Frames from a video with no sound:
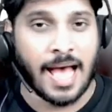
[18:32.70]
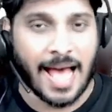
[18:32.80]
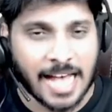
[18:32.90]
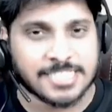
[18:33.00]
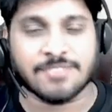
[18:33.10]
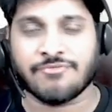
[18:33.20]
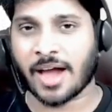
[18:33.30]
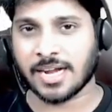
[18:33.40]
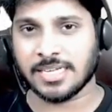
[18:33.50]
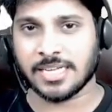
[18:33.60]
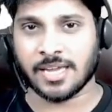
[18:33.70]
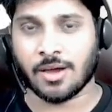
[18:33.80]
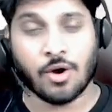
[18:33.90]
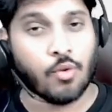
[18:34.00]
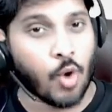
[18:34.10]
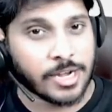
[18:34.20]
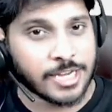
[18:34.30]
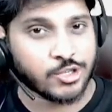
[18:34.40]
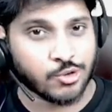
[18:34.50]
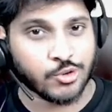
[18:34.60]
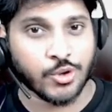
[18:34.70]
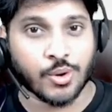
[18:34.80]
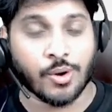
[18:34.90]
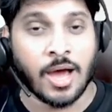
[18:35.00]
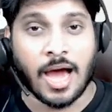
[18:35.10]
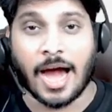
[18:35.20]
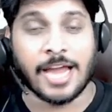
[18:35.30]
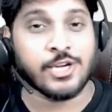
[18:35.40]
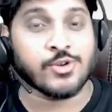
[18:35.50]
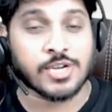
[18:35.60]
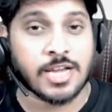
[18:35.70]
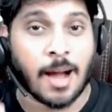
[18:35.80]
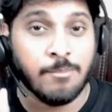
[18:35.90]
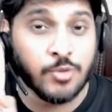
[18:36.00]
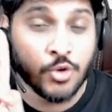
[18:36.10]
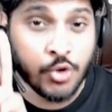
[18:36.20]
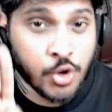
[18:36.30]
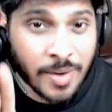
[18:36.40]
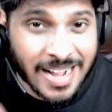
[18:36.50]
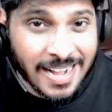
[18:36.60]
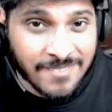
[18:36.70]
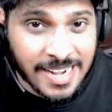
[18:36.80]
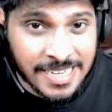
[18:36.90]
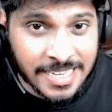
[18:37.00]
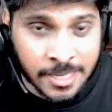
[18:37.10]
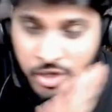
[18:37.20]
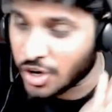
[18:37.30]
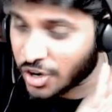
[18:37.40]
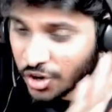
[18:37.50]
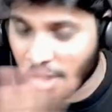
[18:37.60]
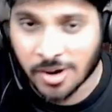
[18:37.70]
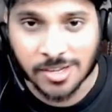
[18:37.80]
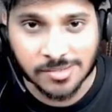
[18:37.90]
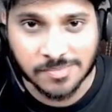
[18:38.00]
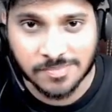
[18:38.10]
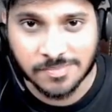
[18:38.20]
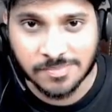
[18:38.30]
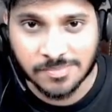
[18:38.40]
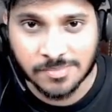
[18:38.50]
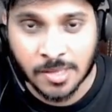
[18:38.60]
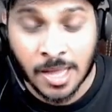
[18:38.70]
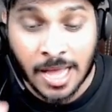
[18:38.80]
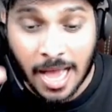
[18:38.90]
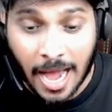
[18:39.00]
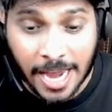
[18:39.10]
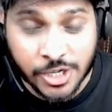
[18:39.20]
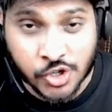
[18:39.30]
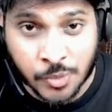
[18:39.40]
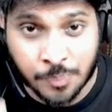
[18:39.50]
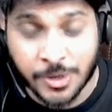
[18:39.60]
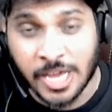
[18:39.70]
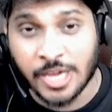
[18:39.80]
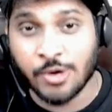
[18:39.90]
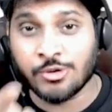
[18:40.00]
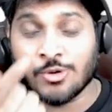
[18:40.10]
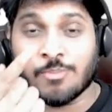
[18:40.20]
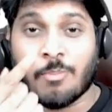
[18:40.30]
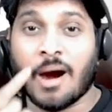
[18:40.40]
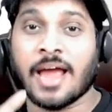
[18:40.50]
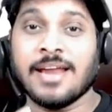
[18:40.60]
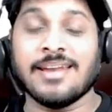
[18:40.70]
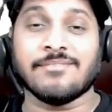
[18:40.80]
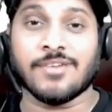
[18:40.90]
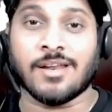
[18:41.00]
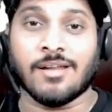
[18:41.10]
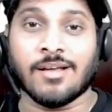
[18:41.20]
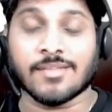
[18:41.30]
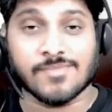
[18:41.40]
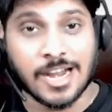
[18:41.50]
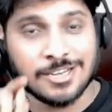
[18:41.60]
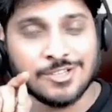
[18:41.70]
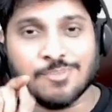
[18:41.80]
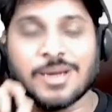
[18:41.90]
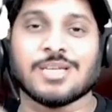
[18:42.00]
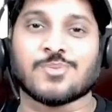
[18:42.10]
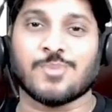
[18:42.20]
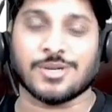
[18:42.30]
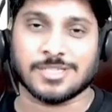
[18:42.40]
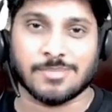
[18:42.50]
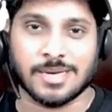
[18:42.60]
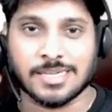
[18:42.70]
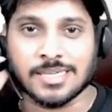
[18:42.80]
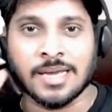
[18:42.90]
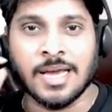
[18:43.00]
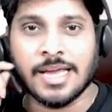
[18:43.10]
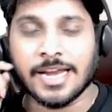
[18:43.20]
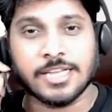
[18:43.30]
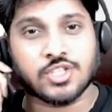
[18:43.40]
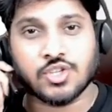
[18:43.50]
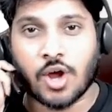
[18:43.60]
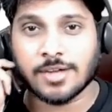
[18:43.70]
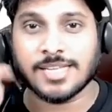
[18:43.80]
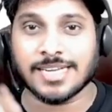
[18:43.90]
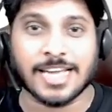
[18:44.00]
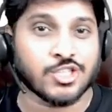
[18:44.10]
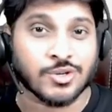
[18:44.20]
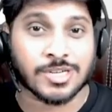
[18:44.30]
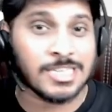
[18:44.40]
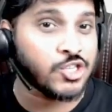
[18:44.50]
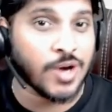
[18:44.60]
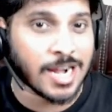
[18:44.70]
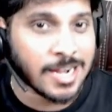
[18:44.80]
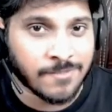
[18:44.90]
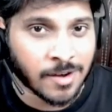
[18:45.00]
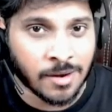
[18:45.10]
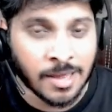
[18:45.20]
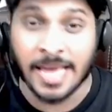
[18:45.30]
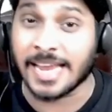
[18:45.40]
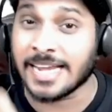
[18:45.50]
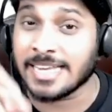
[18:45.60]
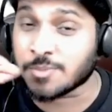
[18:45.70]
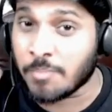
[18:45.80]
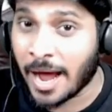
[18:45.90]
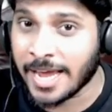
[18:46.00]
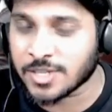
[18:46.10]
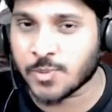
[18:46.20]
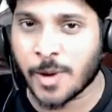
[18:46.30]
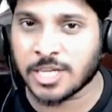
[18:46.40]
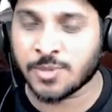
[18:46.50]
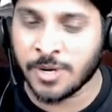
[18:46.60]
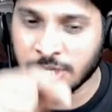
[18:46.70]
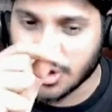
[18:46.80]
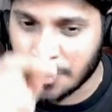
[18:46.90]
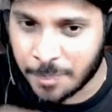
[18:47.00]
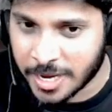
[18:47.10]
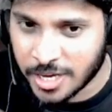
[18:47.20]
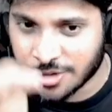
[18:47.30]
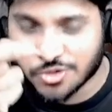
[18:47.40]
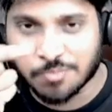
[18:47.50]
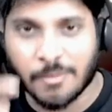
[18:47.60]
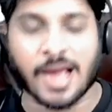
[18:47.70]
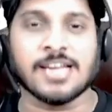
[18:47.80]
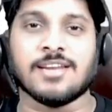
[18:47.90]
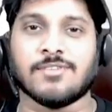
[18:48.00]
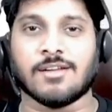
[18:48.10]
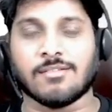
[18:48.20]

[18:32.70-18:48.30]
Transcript: As a faculty, what I should do, I should come to your level and teach. Wrong. I should bring you to my level. That is my responsibility. It is not that I should reach your level. It is my responsibility to bring you to my level.